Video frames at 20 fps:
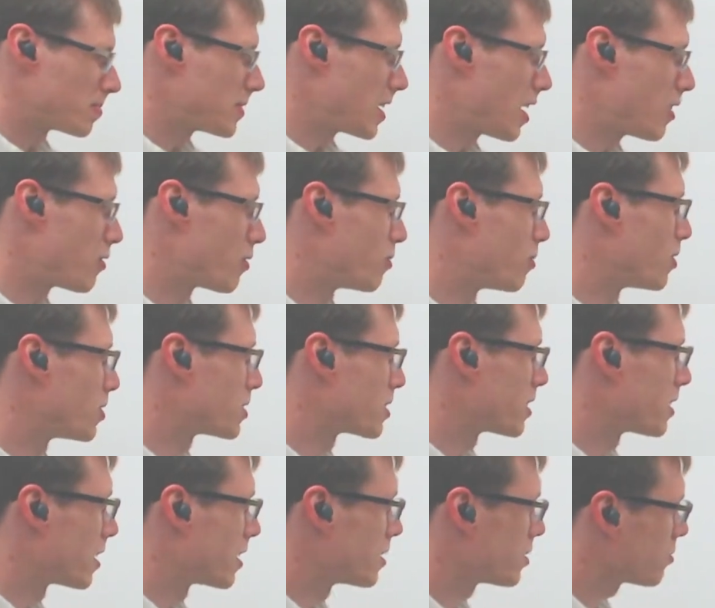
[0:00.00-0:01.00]
Everyone wants to
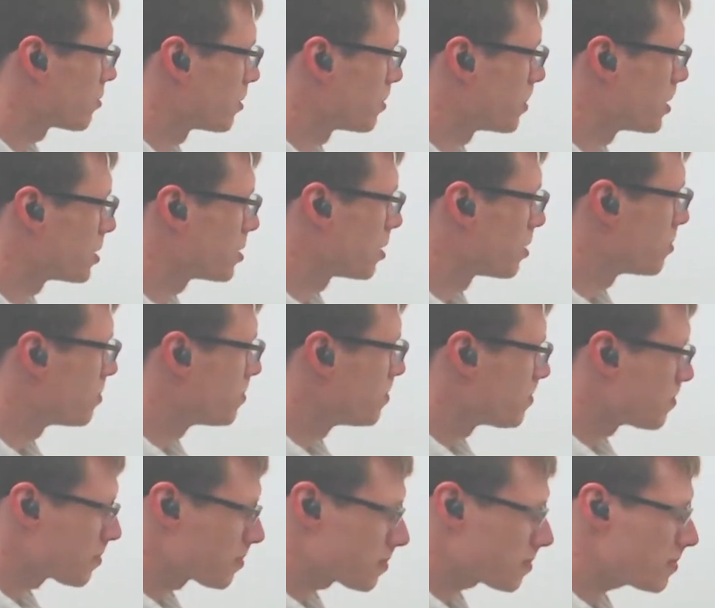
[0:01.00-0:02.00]
get ice cream, and so
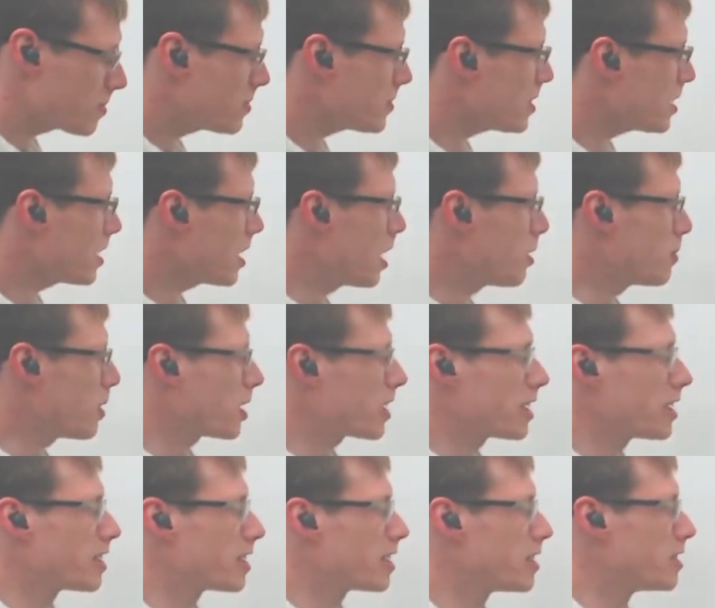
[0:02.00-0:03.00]
I'm not
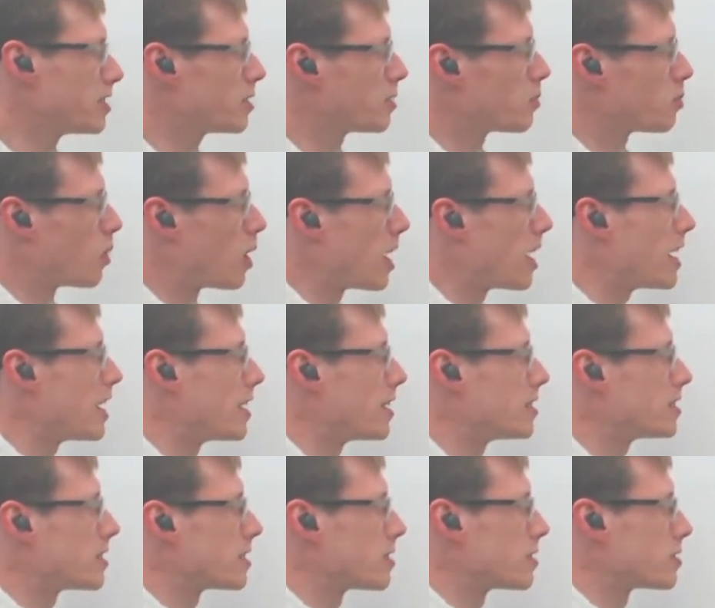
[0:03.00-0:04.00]
going to get into why it
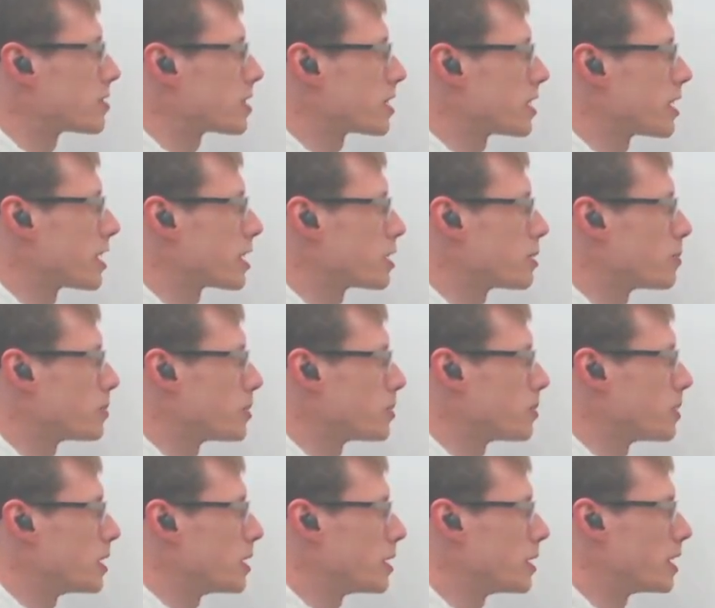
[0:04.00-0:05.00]
is that there's a connection
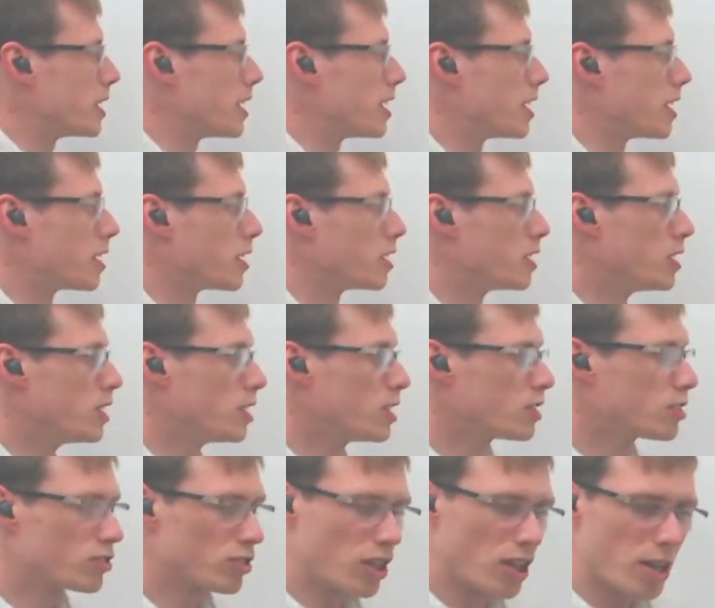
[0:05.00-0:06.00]
between
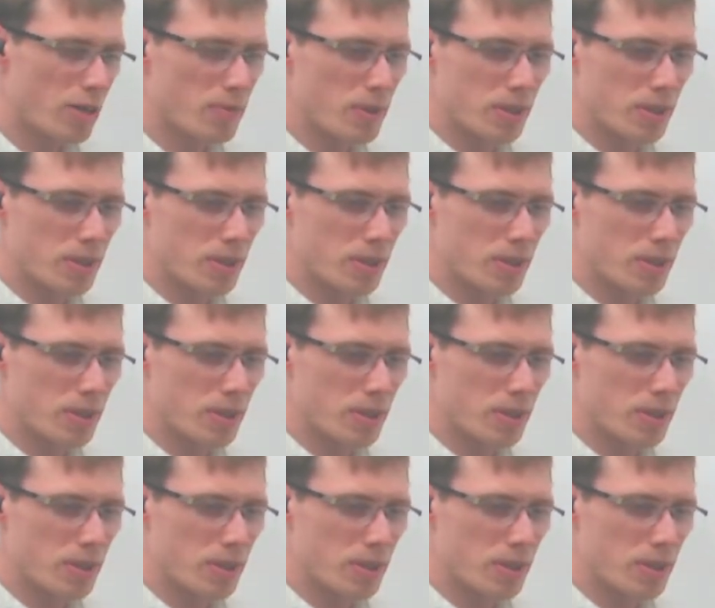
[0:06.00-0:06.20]
crime